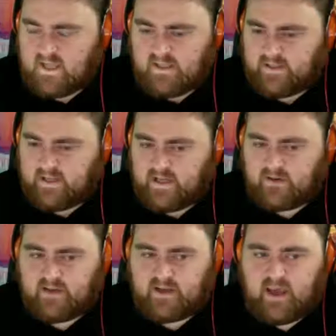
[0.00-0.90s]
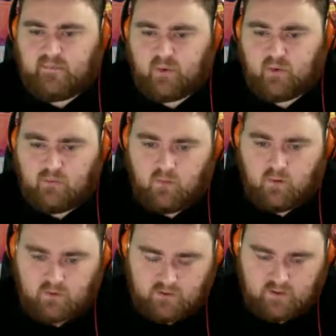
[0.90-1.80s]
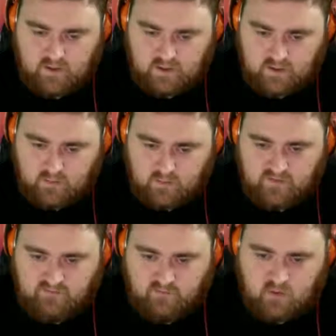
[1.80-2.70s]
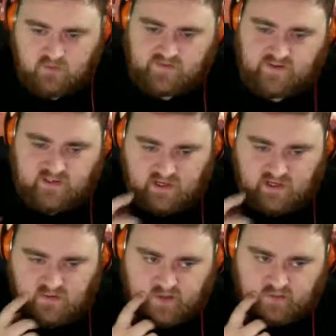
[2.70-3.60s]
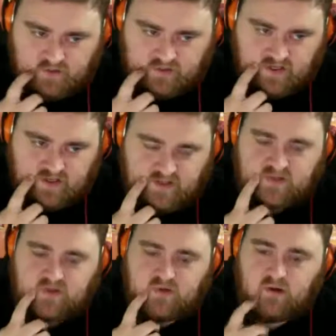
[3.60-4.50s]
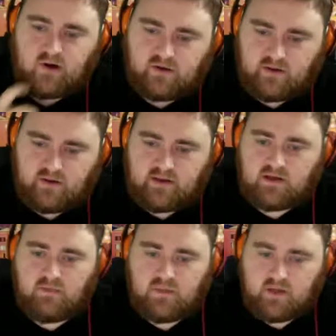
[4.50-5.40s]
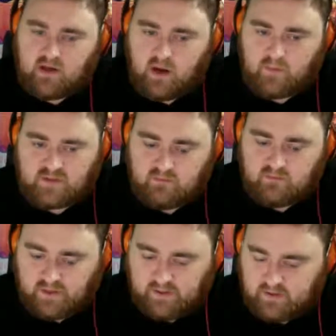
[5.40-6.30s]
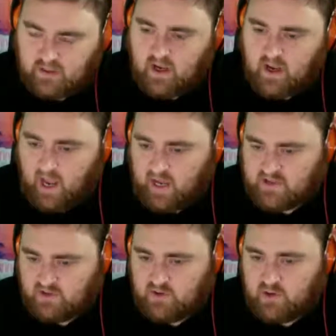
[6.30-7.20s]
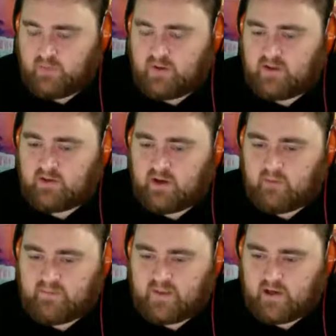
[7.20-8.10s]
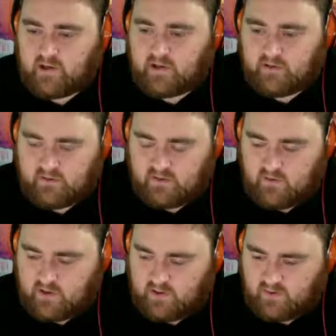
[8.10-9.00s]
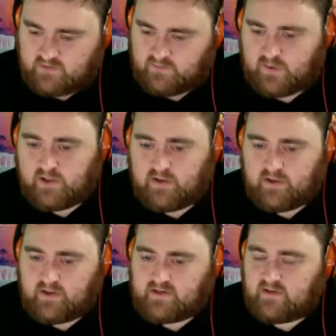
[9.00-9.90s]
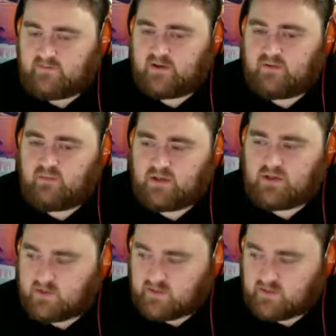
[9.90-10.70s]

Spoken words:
Yeah, I don't like Happ or Moore. If Moore was facing anybody besides Toronto, I think he'd be an option. But as you know, being up there, Toronto is pretty good against left-handed pitching.